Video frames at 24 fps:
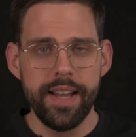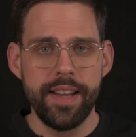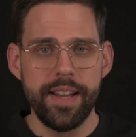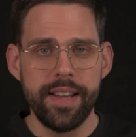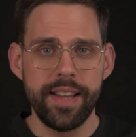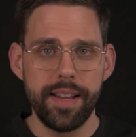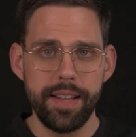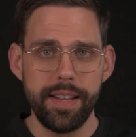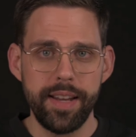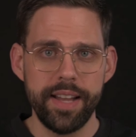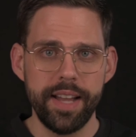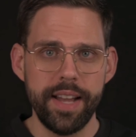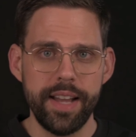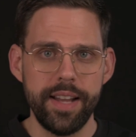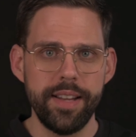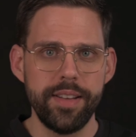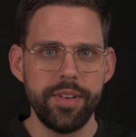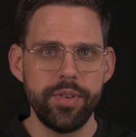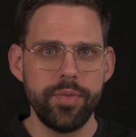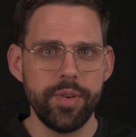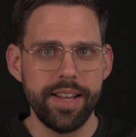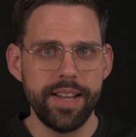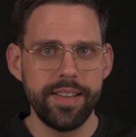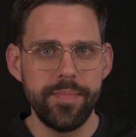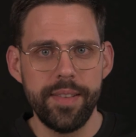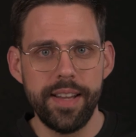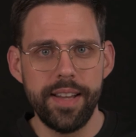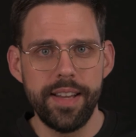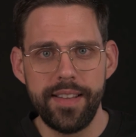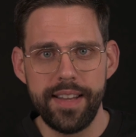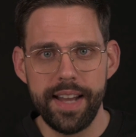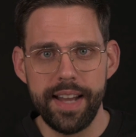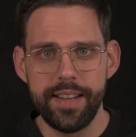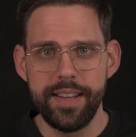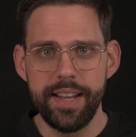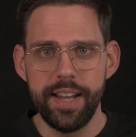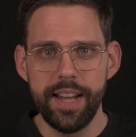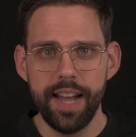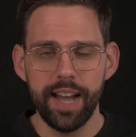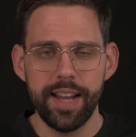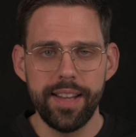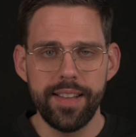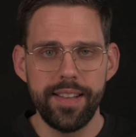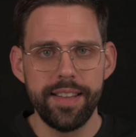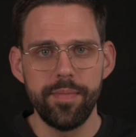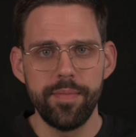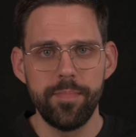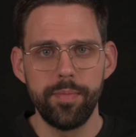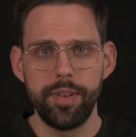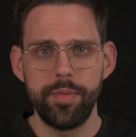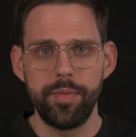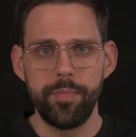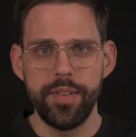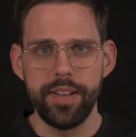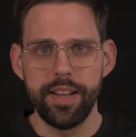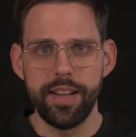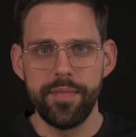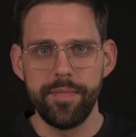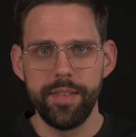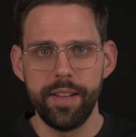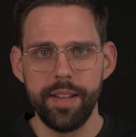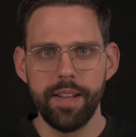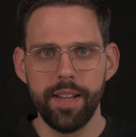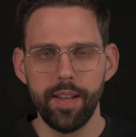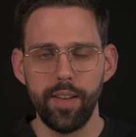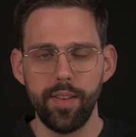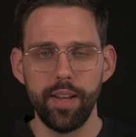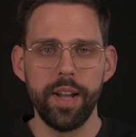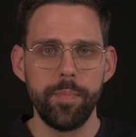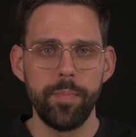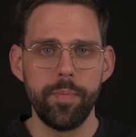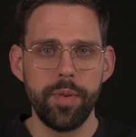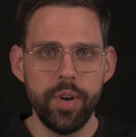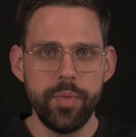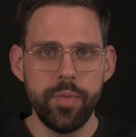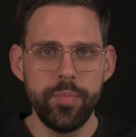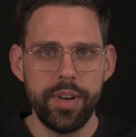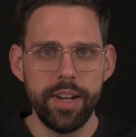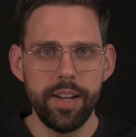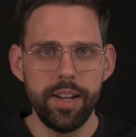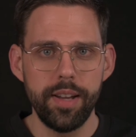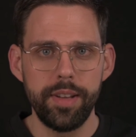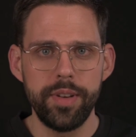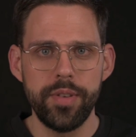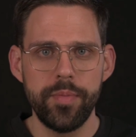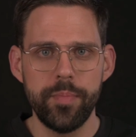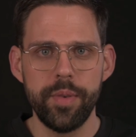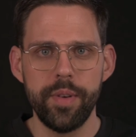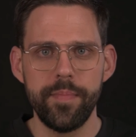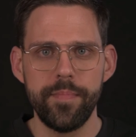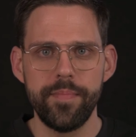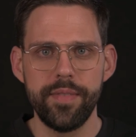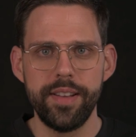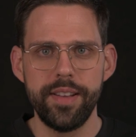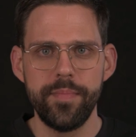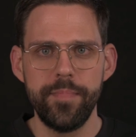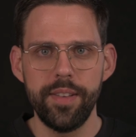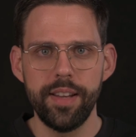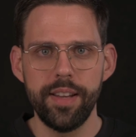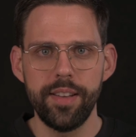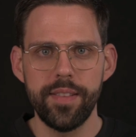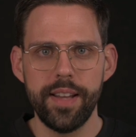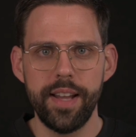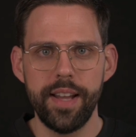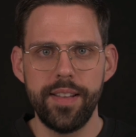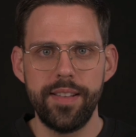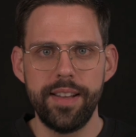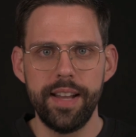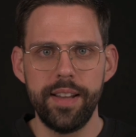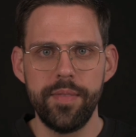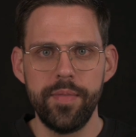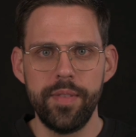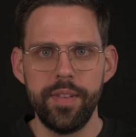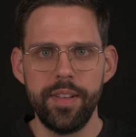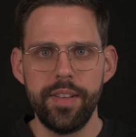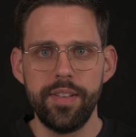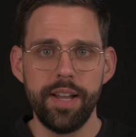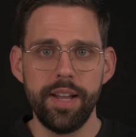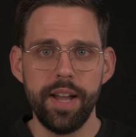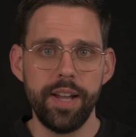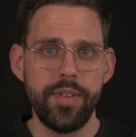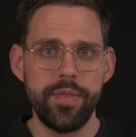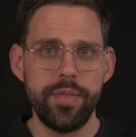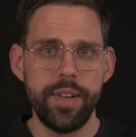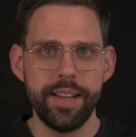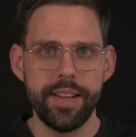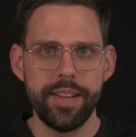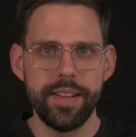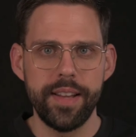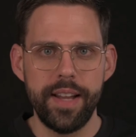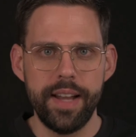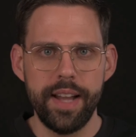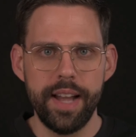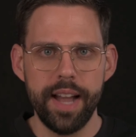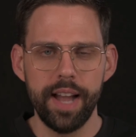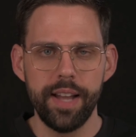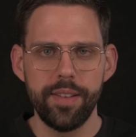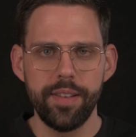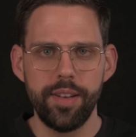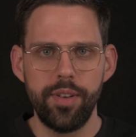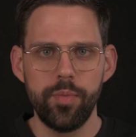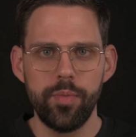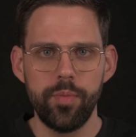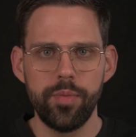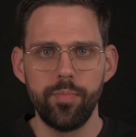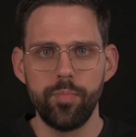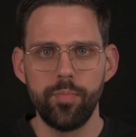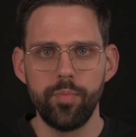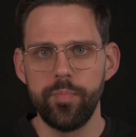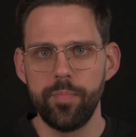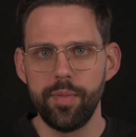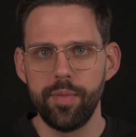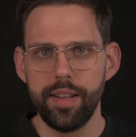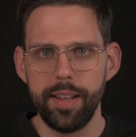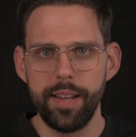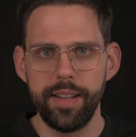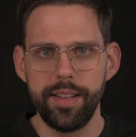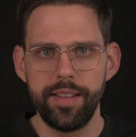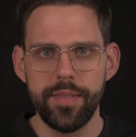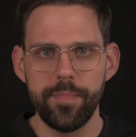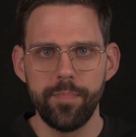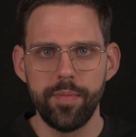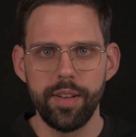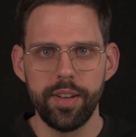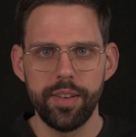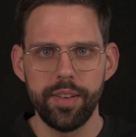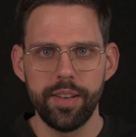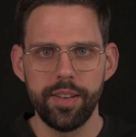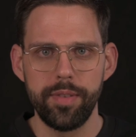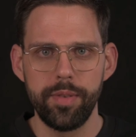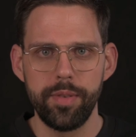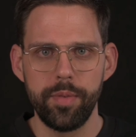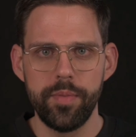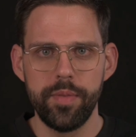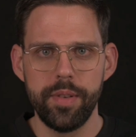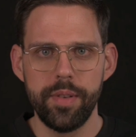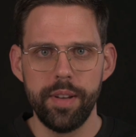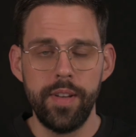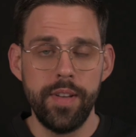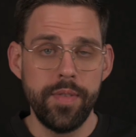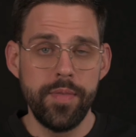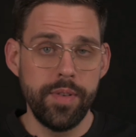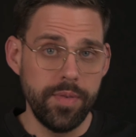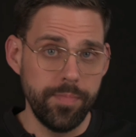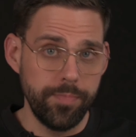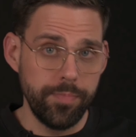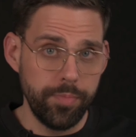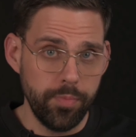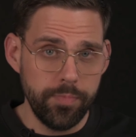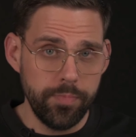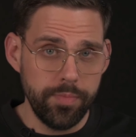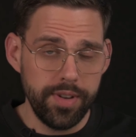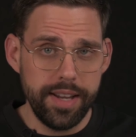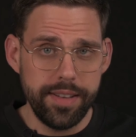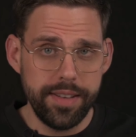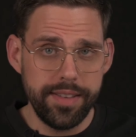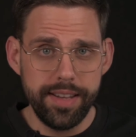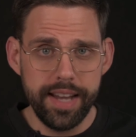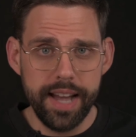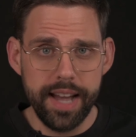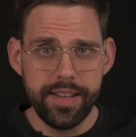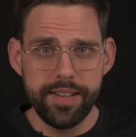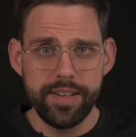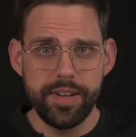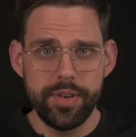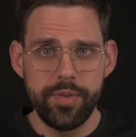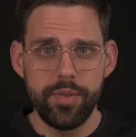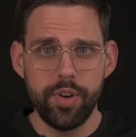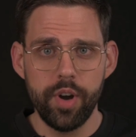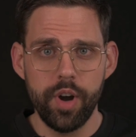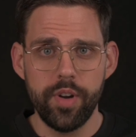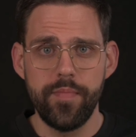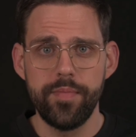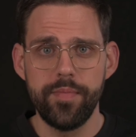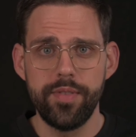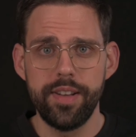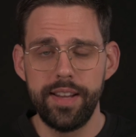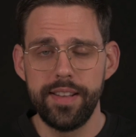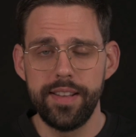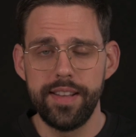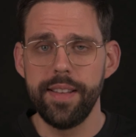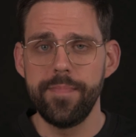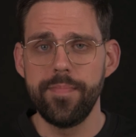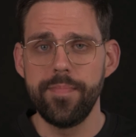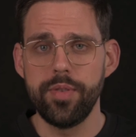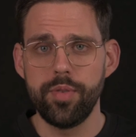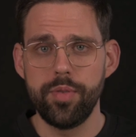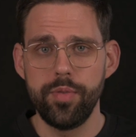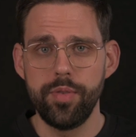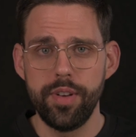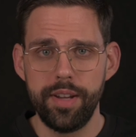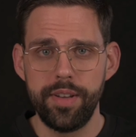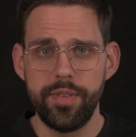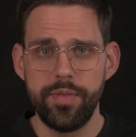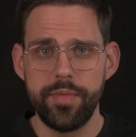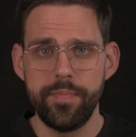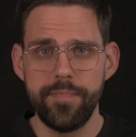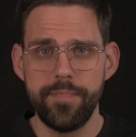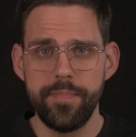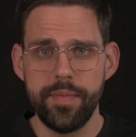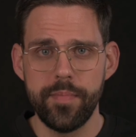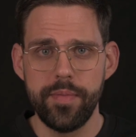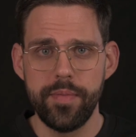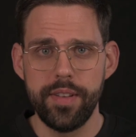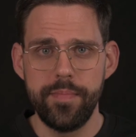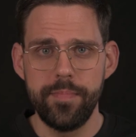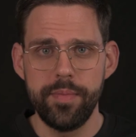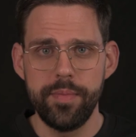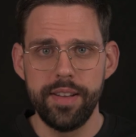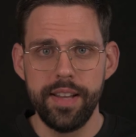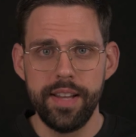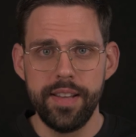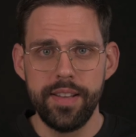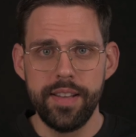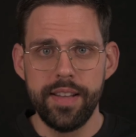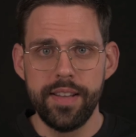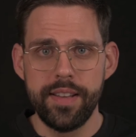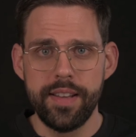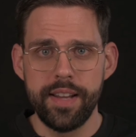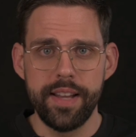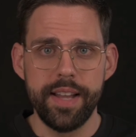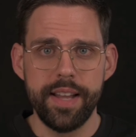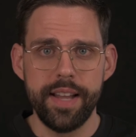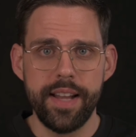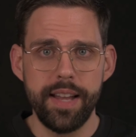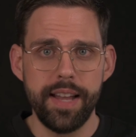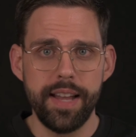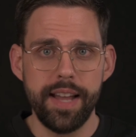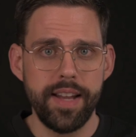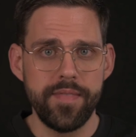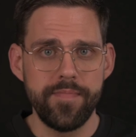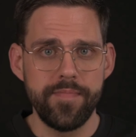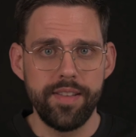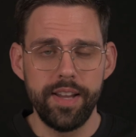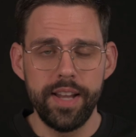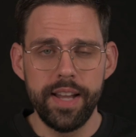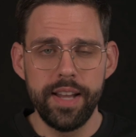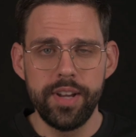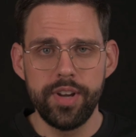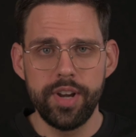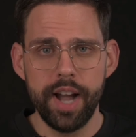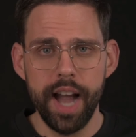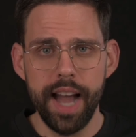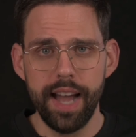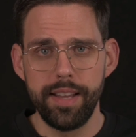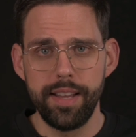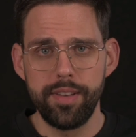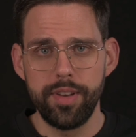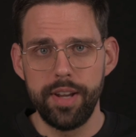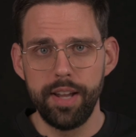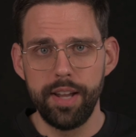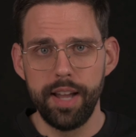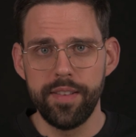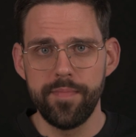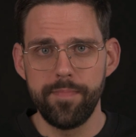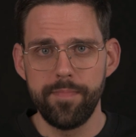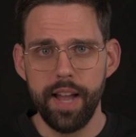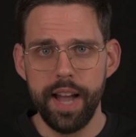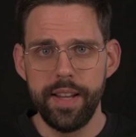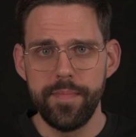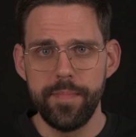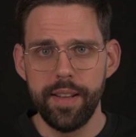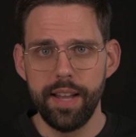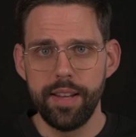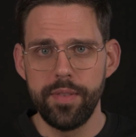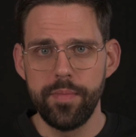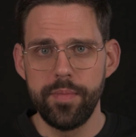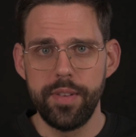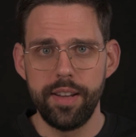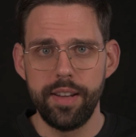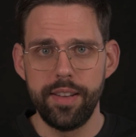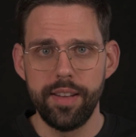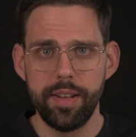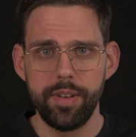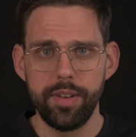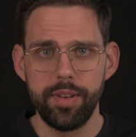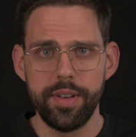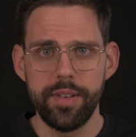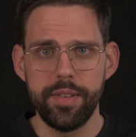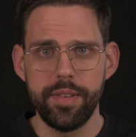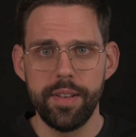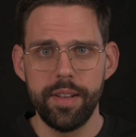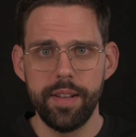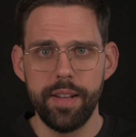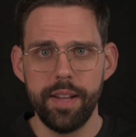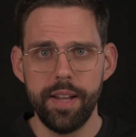Here, the transmitter sends a light beam to the receiver. If an object interrupts this beam, a signal is generated and the door's movement is immediately stopped. The through beam sensor offers exceptional interference resistance even in challenging environmental conditions.